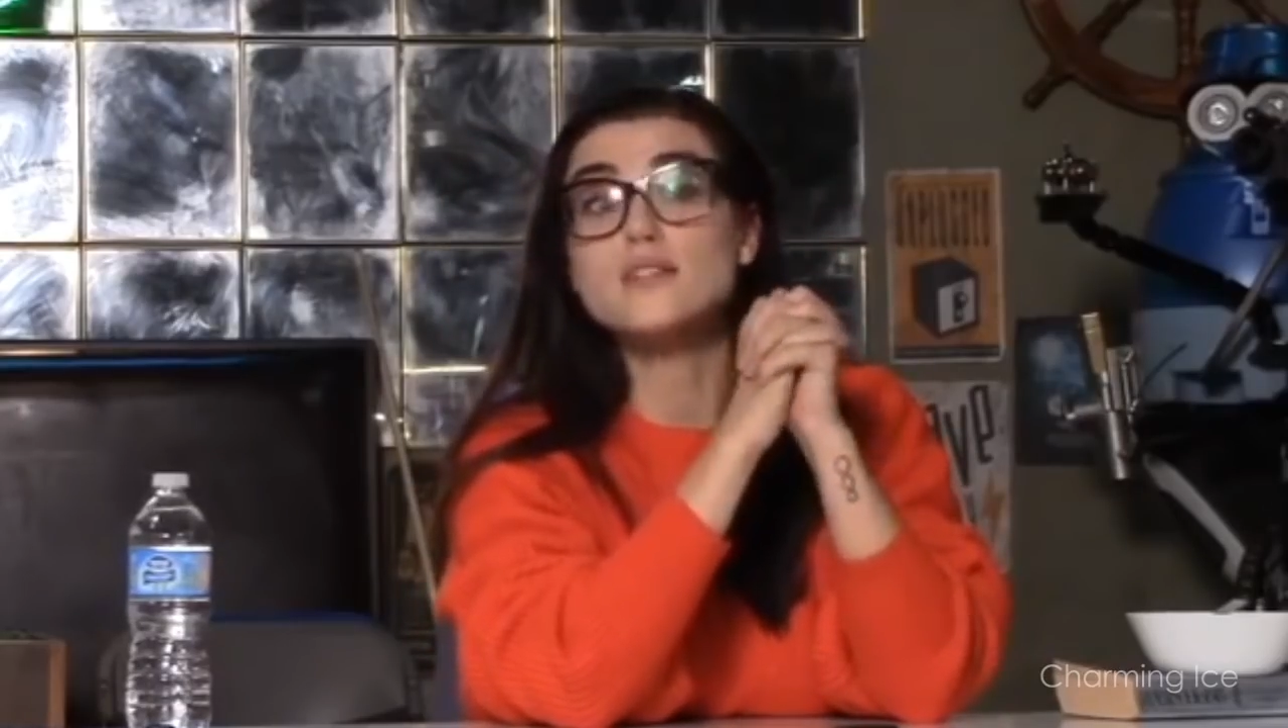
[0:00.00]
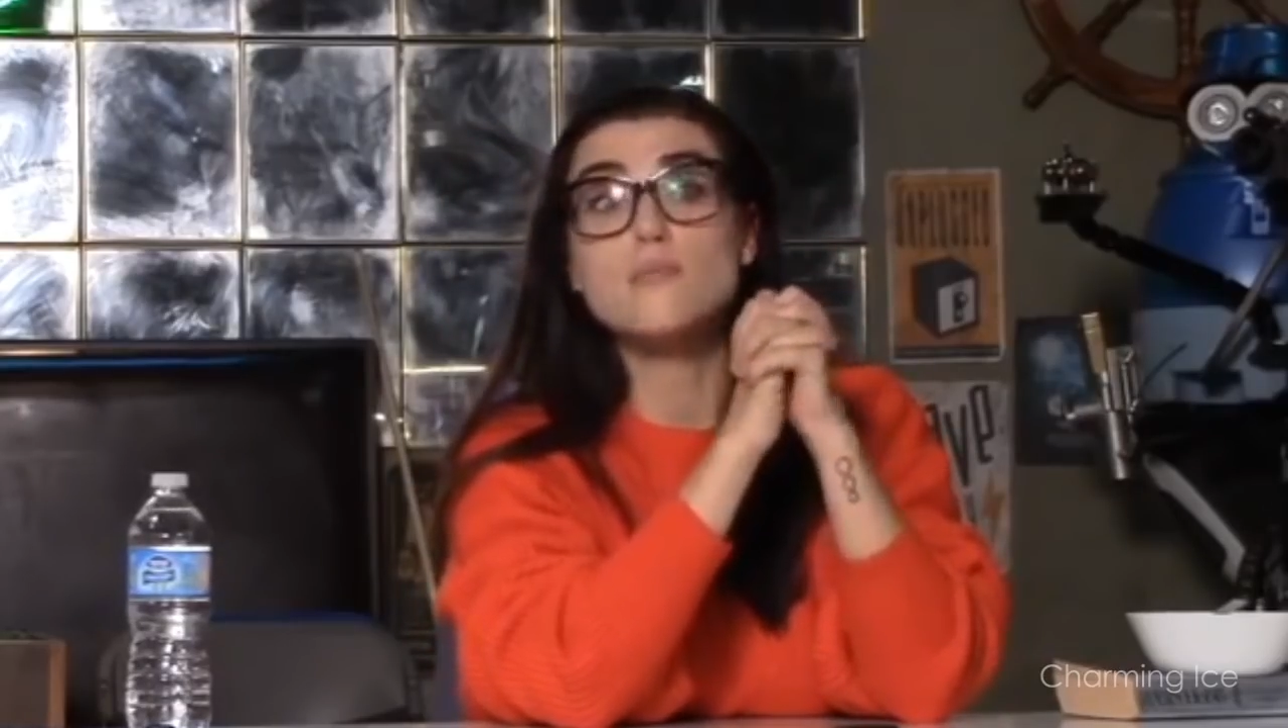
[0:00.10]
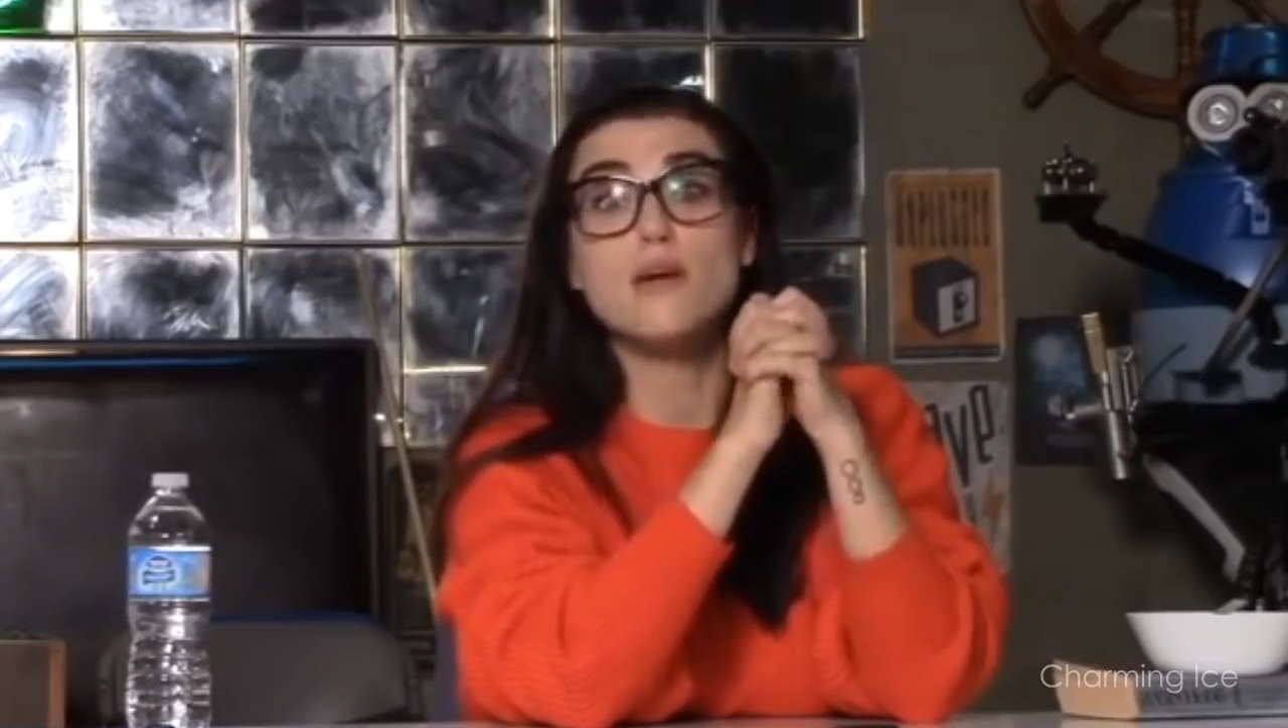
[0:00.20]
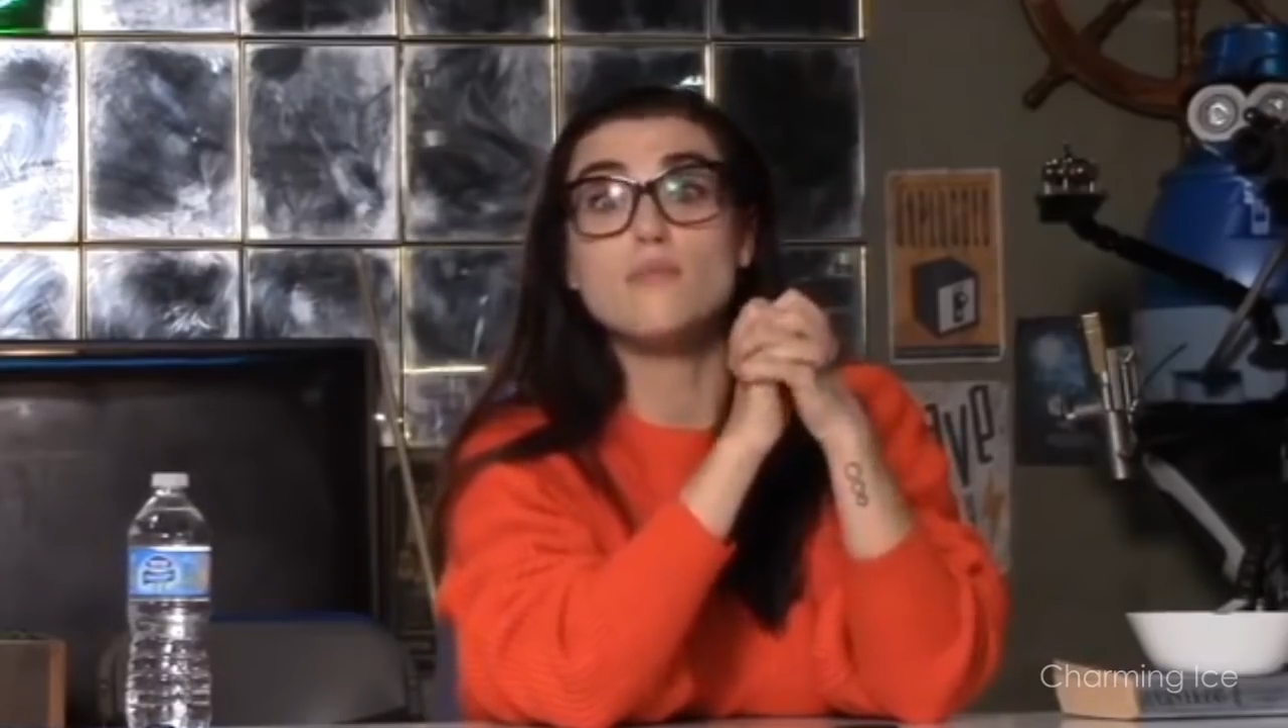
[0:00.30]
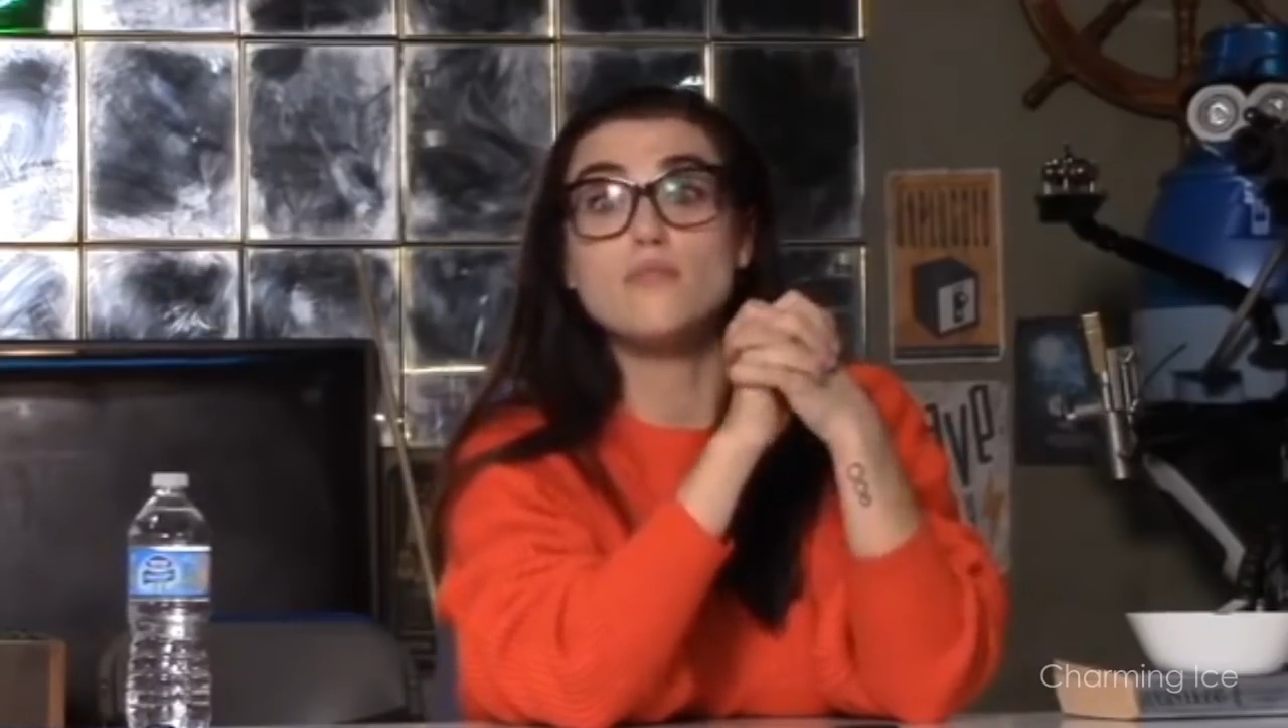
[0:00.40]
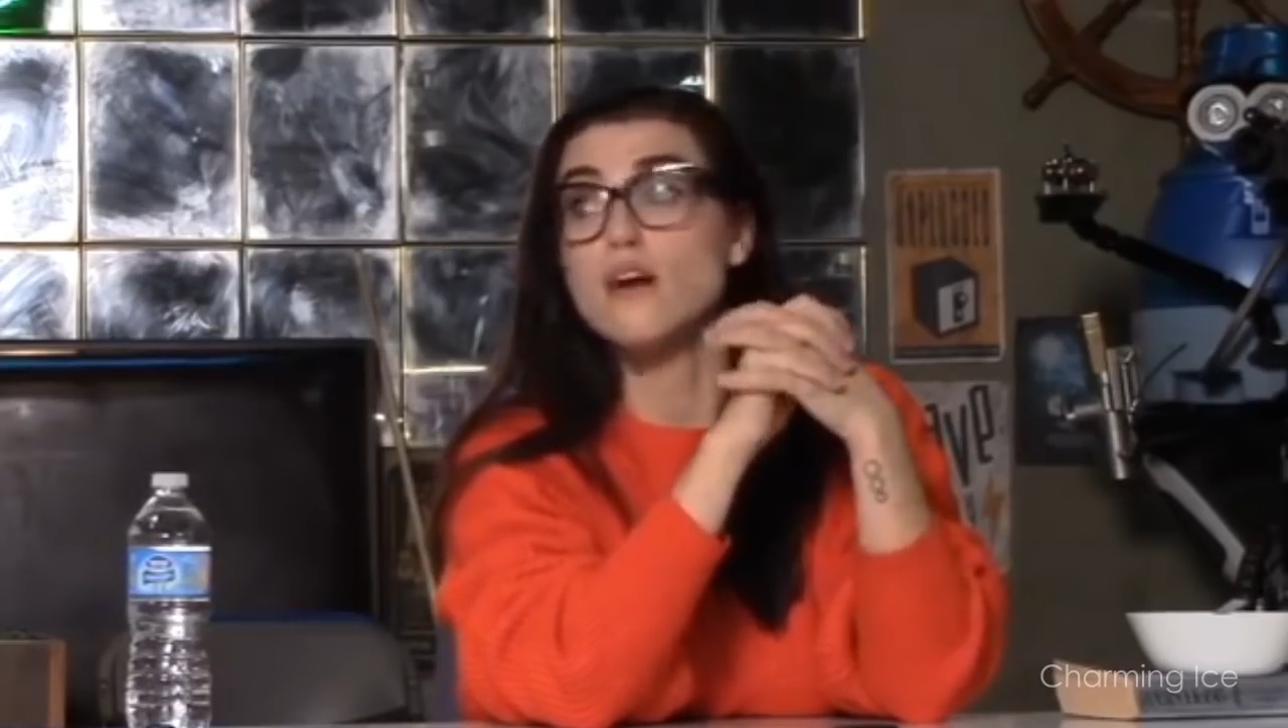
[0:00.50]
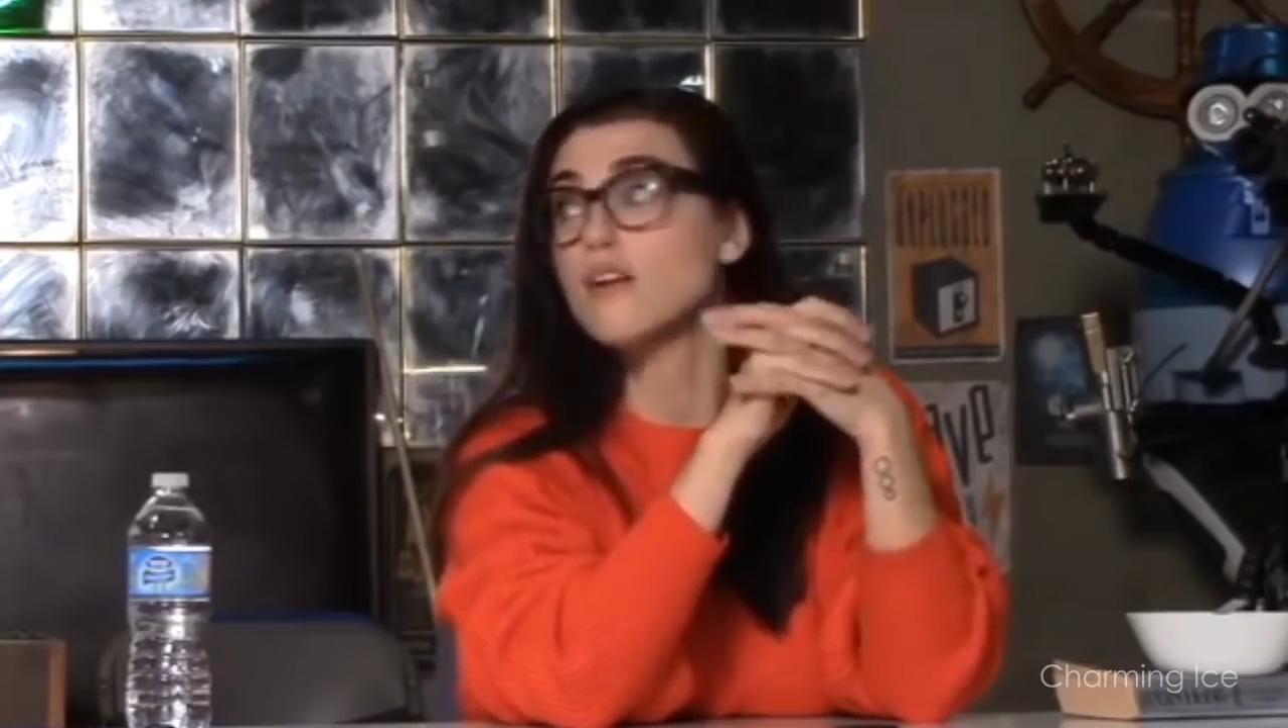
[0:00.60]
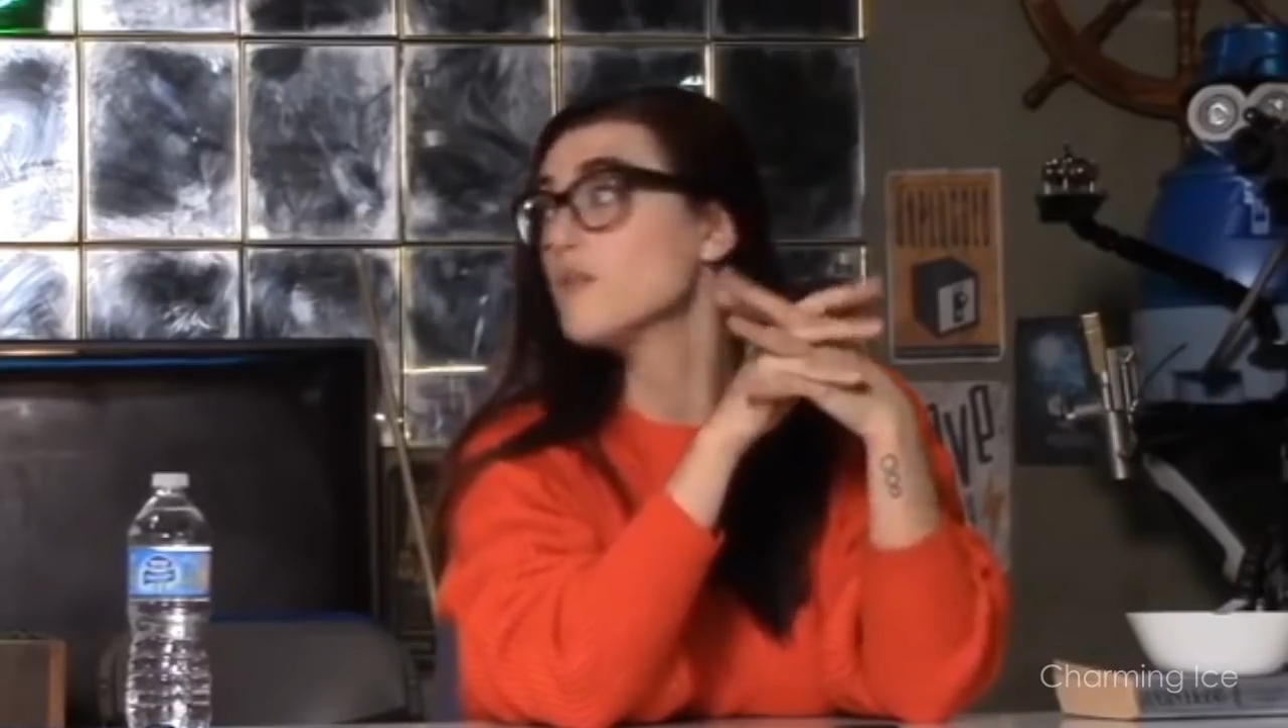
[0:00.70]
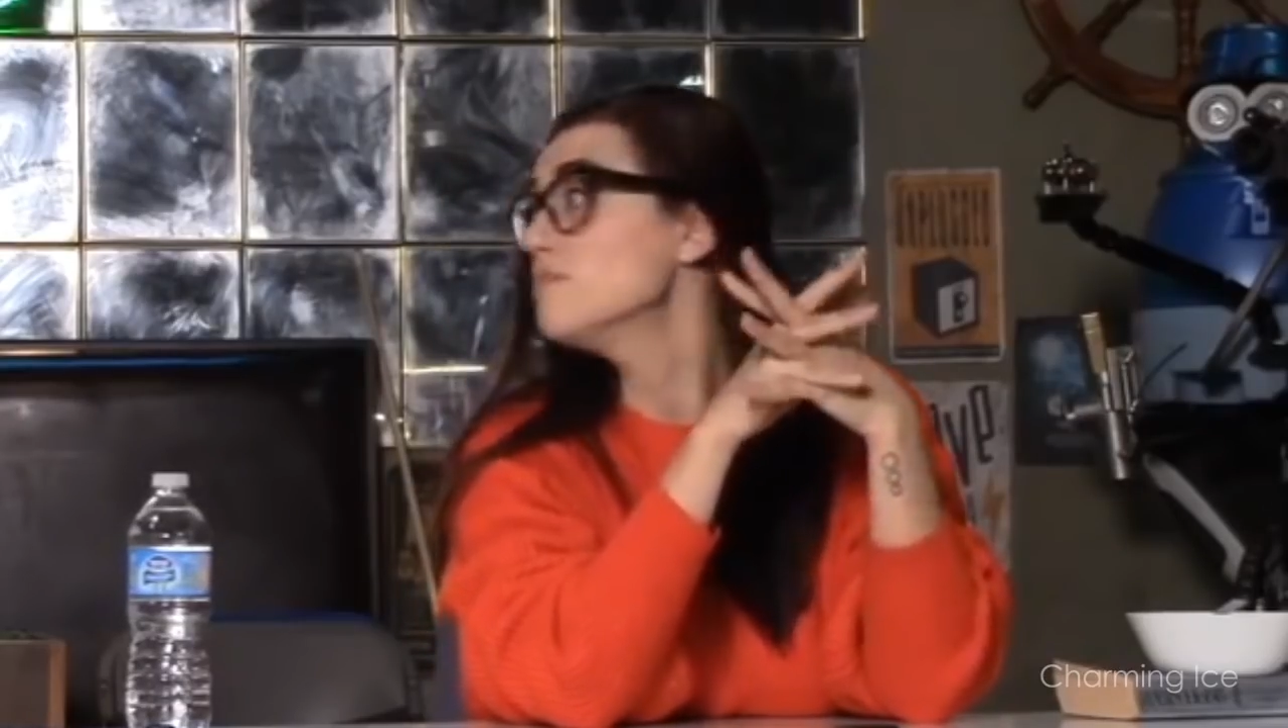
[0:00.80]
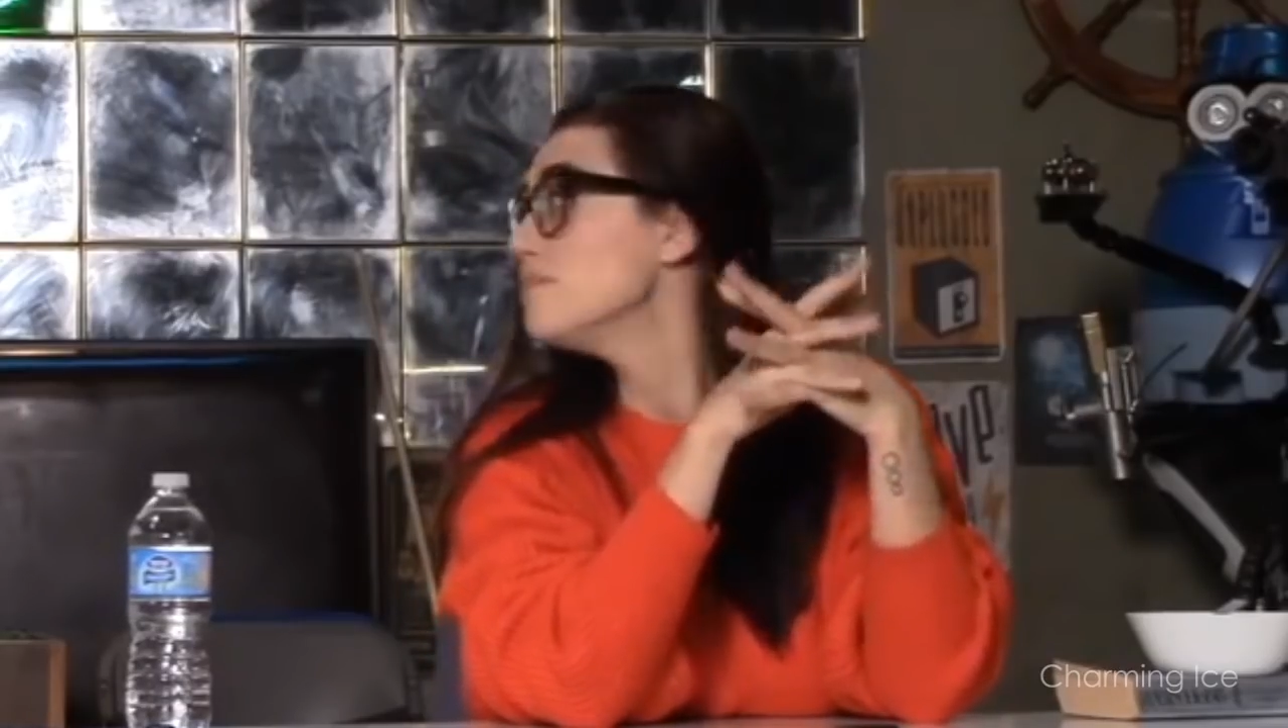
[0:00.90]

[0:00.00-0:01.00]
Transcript: has a problem with volume.